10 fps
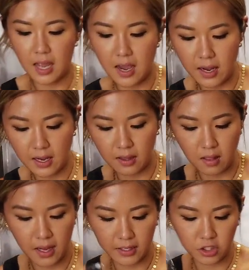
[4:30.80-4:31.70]
I
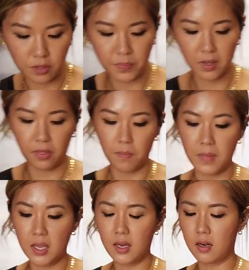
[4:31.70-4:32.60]
like to put the
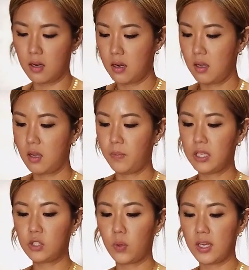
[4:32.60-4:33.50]
meat in
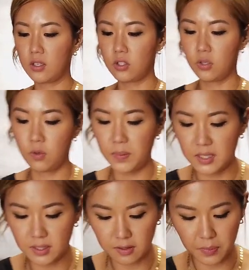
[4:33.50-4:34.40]
between 2
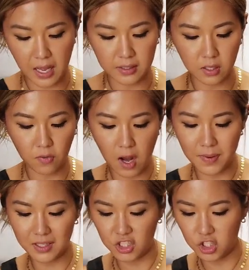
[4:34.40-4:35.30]
pieces of plastic wrap,
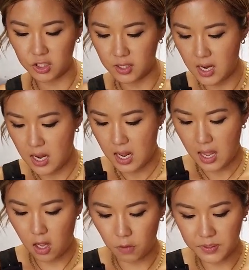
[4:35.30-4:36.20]
and this just
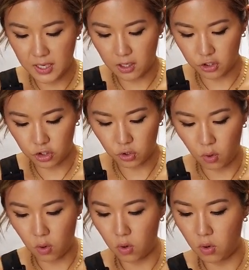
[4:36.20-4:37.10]
helps it
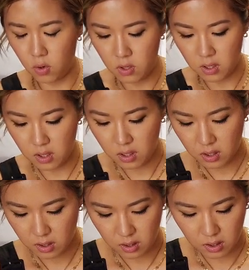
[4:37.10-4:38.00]
control
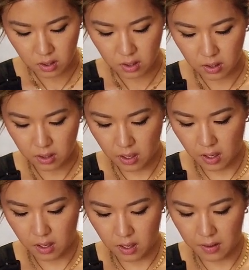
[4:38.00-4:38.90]

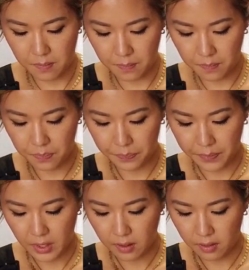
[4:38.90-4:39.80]
the
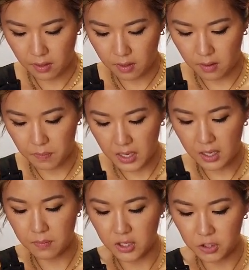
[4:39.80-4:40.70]

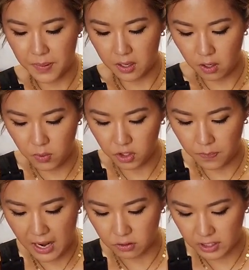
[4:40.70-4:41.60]
meat much better when
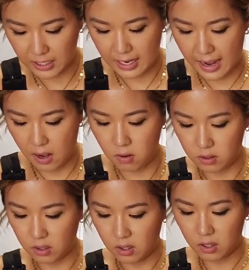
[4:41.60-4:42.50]
you're pounding it out.